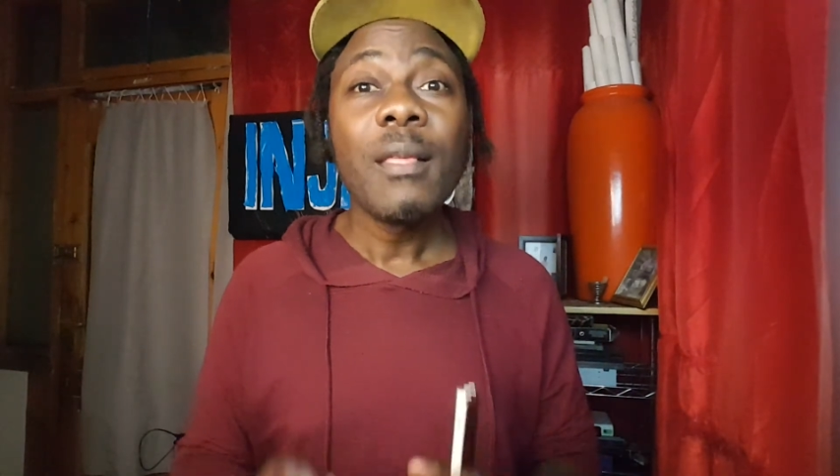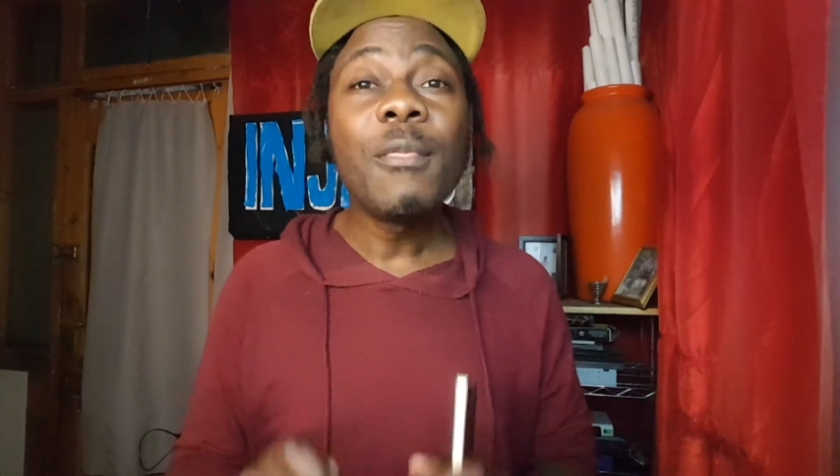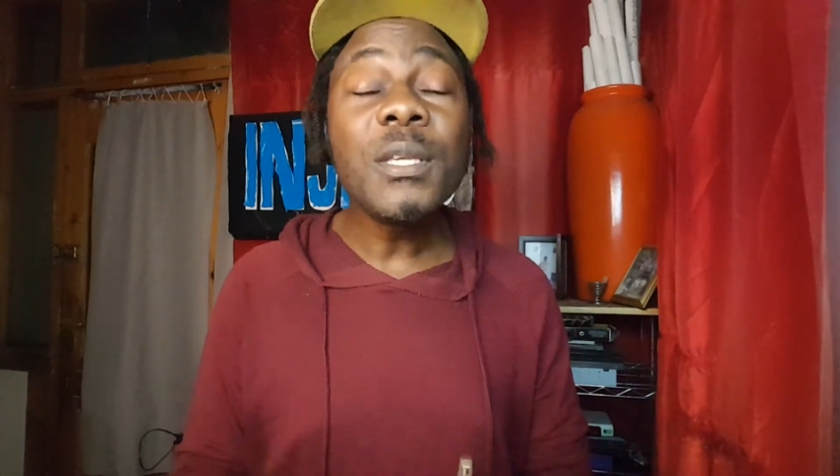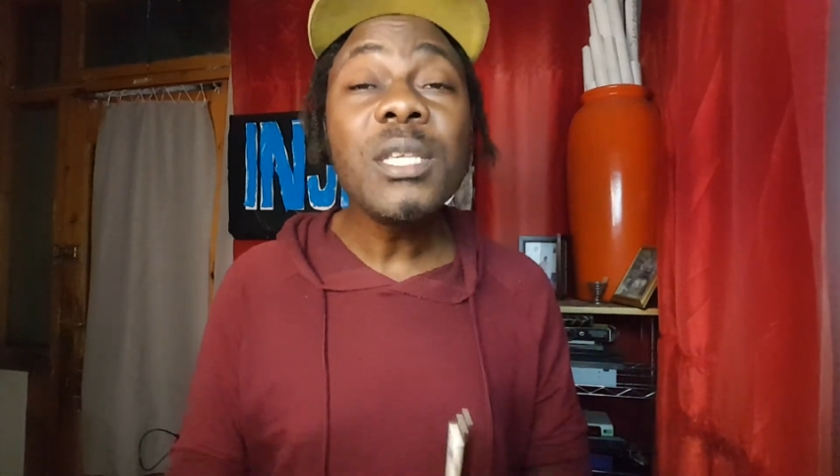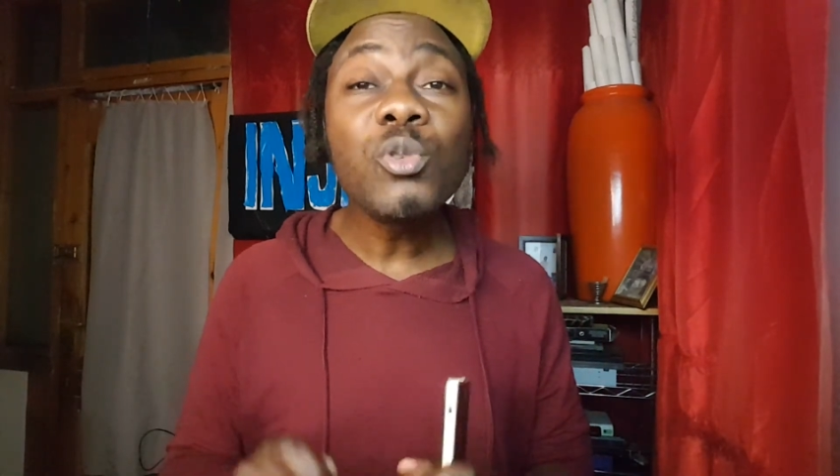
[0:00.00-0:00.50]

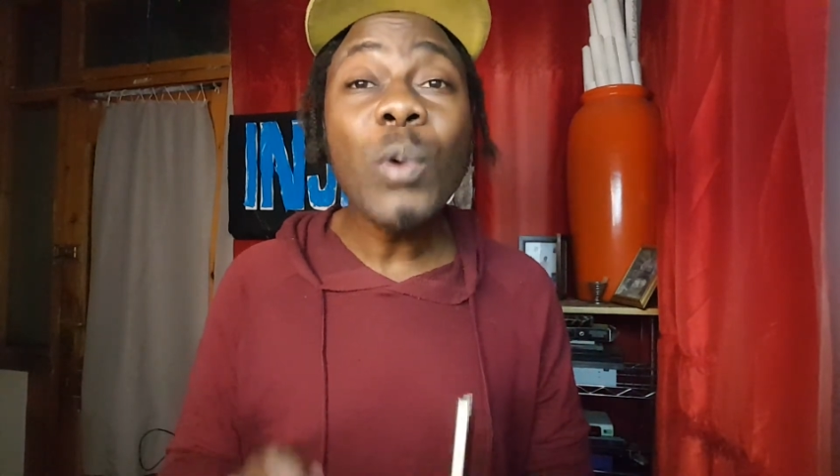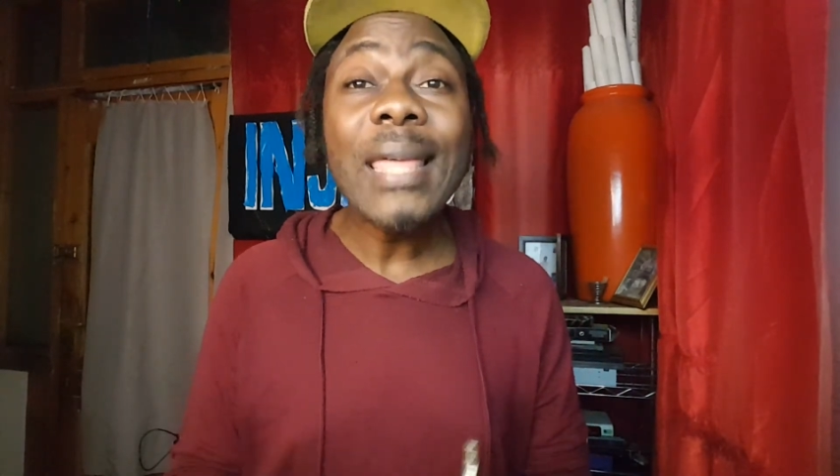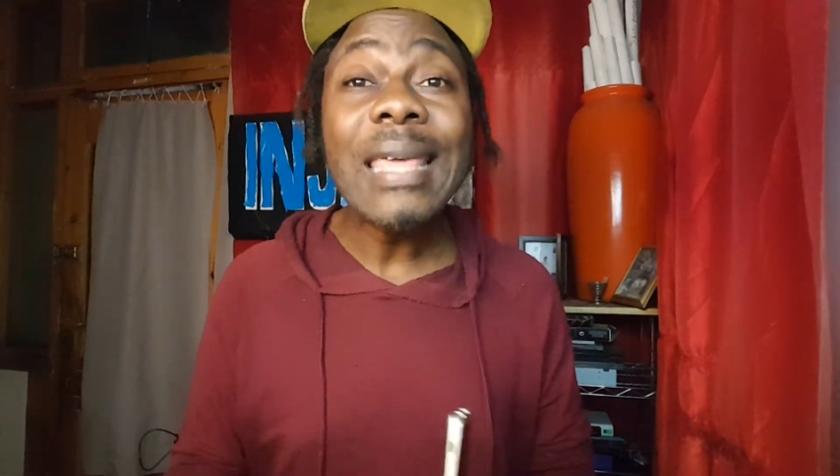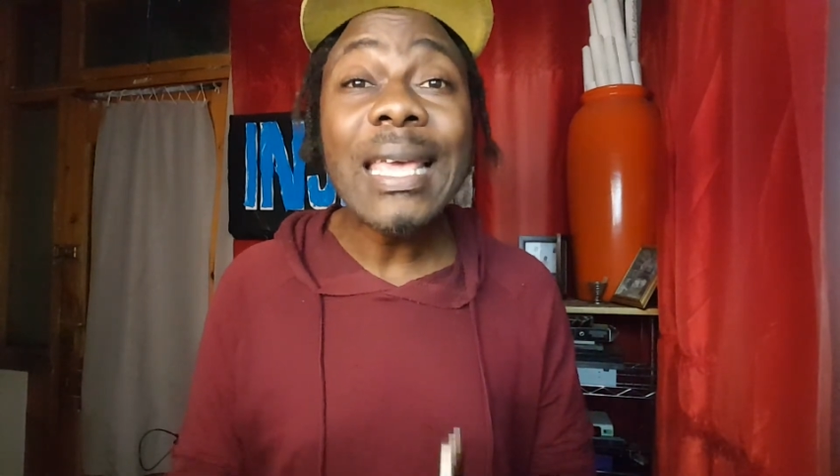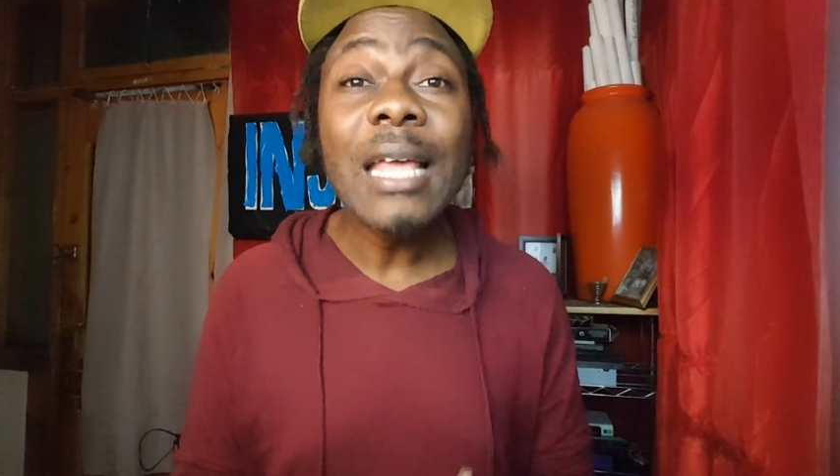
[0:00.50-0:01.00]
This is where
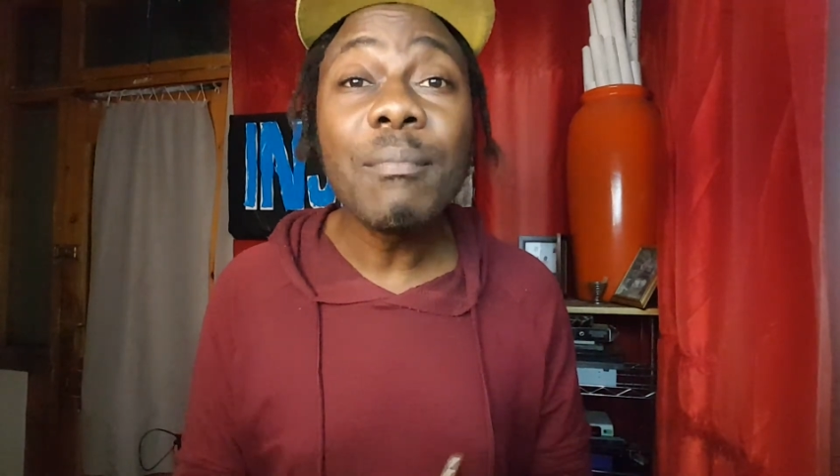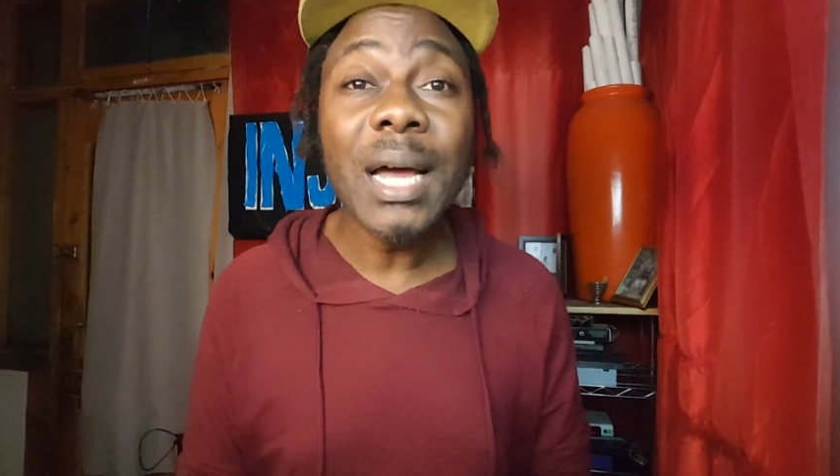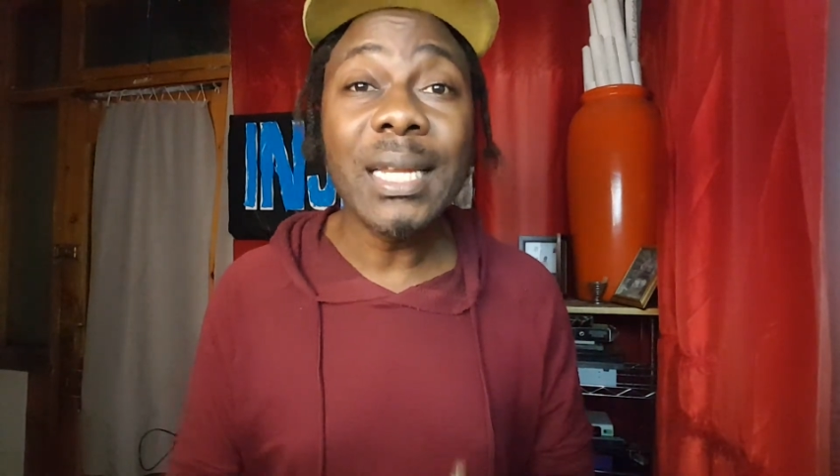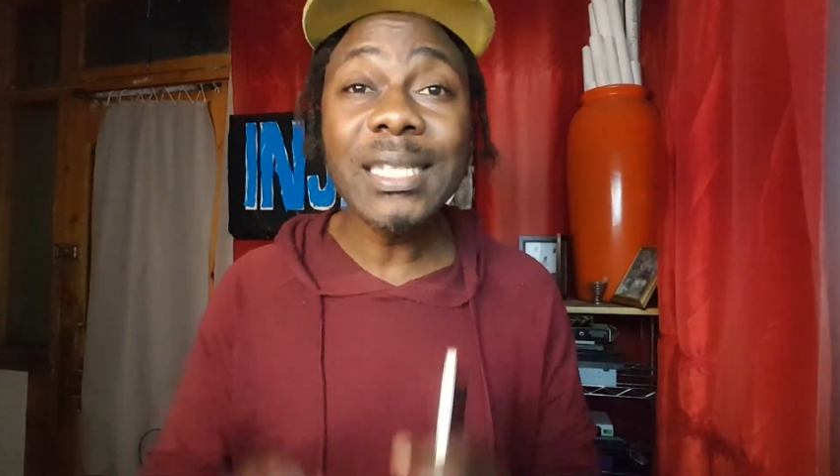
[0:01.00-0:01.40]
they get money.